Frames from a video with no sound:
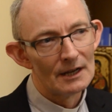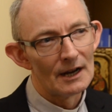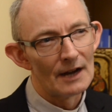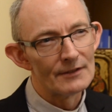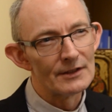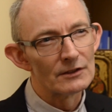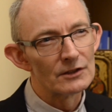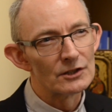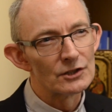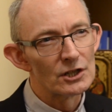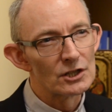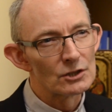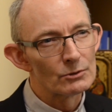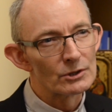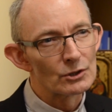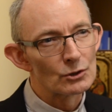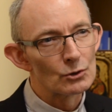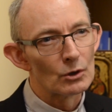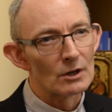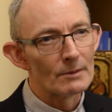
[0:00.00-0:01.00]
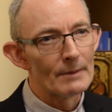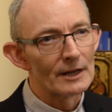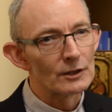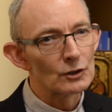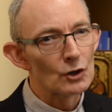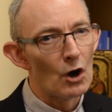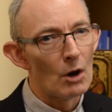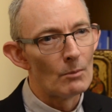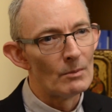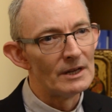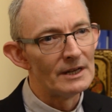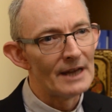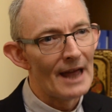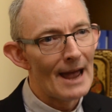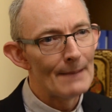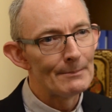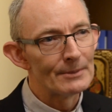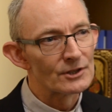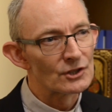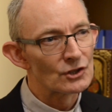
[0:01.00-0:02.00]
I think the Jesuits talk about common
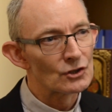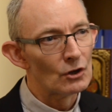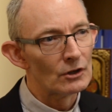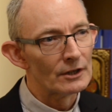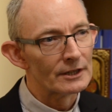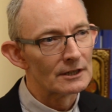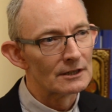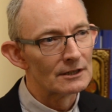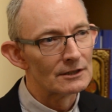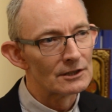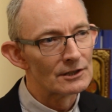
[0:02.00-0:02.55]
apostolic